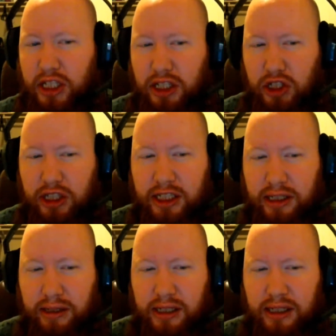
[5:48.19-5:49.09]
there is
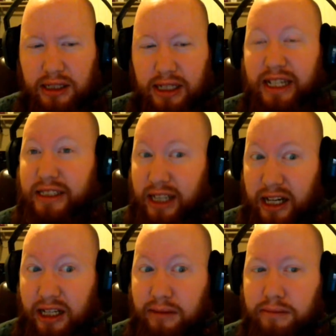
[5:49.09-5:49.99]
less
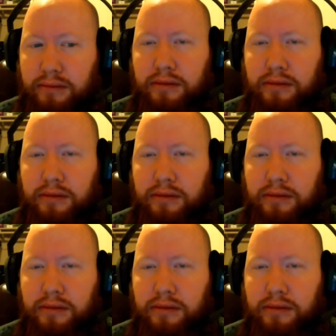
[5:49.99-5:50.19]
time.